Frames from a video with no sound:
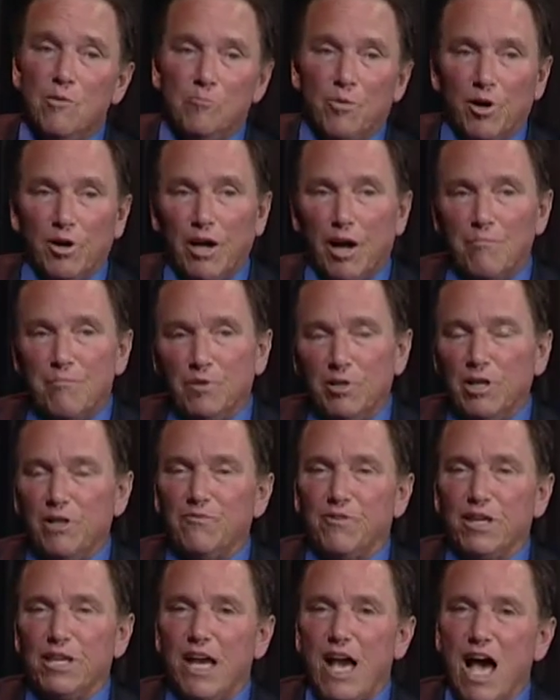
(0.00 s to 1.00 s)
But I believe
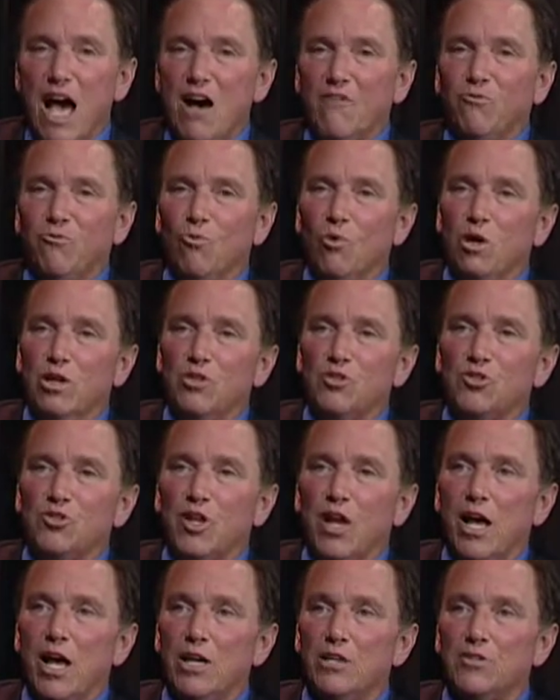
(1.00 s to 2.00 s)
the gaffe was
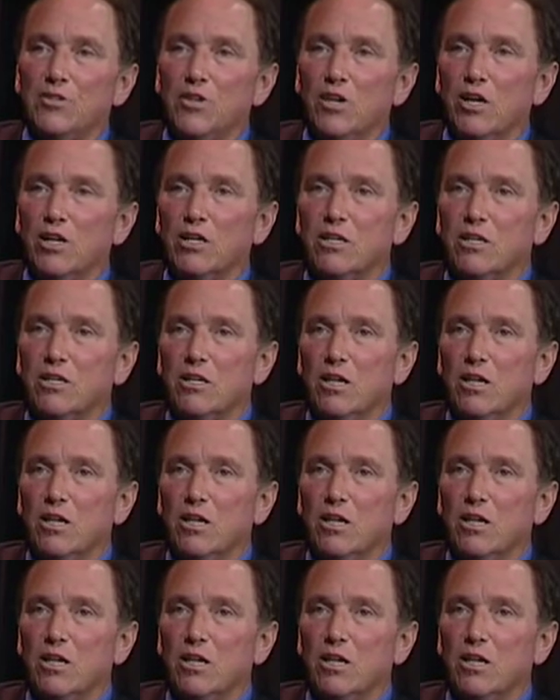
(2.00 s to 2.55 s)
that uh,